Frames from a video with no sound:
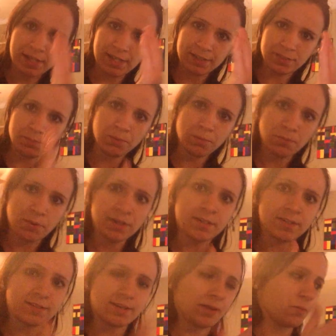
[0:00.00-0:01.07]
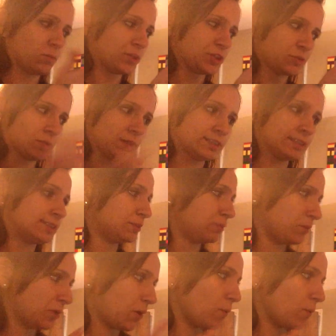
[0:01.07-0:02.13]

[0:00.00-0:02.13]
as a blueprint to tell which ones will go